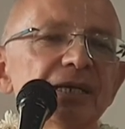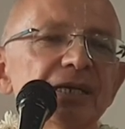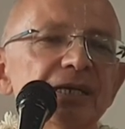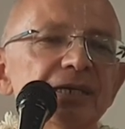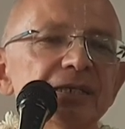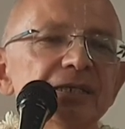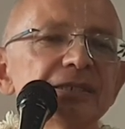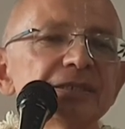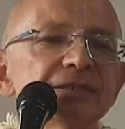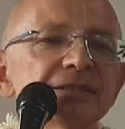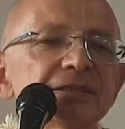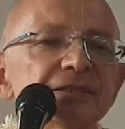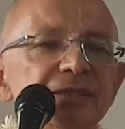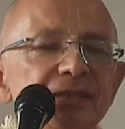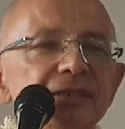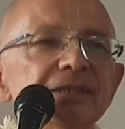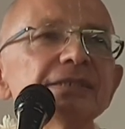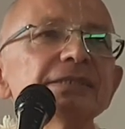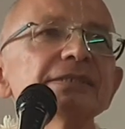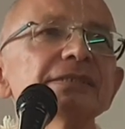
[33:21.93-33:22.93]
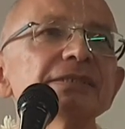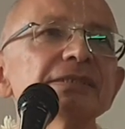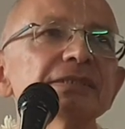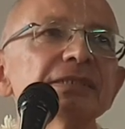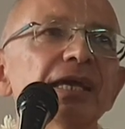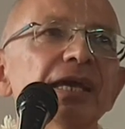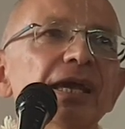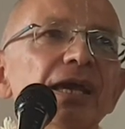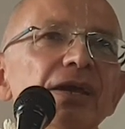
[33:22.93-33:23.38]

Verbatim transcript: is this.